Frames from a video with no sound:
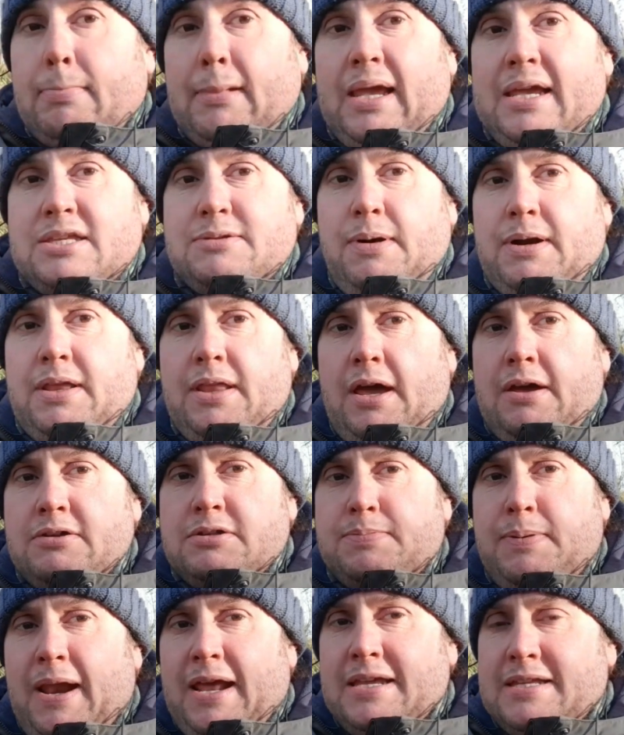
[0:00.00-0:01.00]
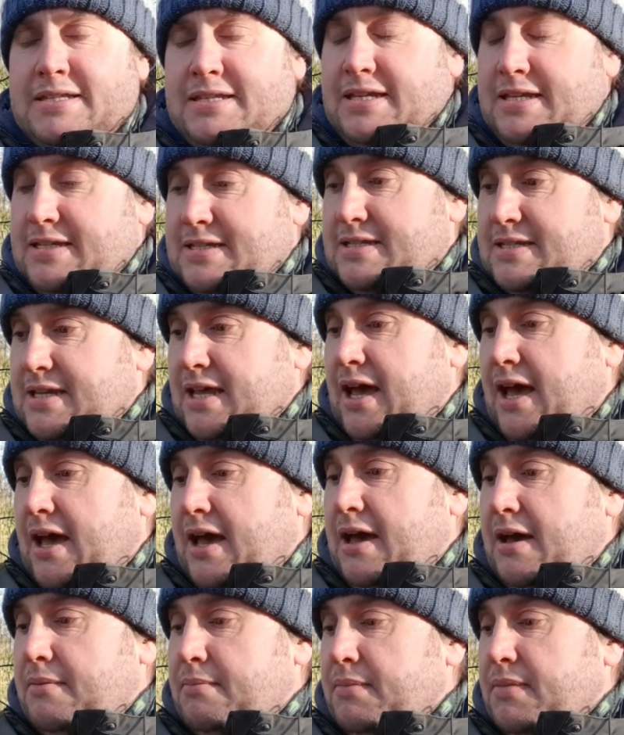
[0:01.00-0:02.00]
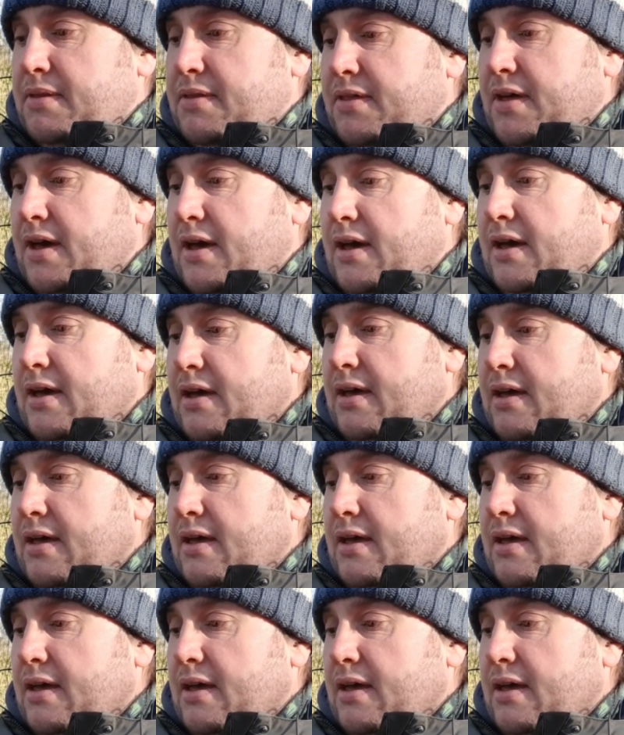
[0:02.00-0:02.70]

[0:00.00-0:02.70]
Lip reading: It's one of those places that